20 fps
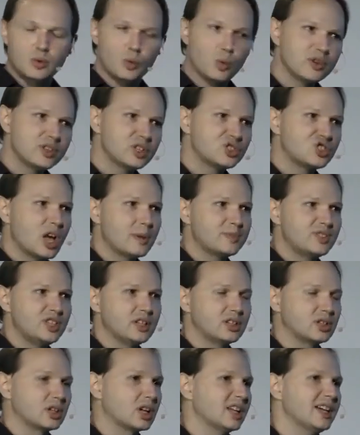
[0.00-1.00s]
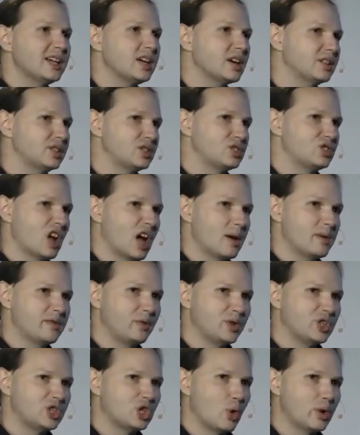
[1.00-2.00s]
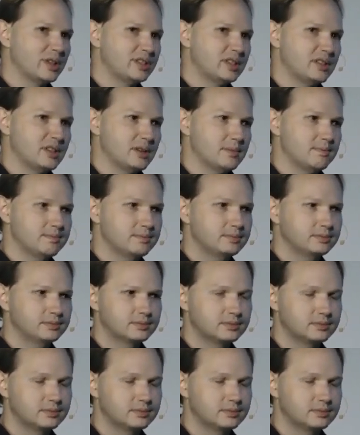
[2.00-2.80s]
Will the job seeker click on this job if we show it to them?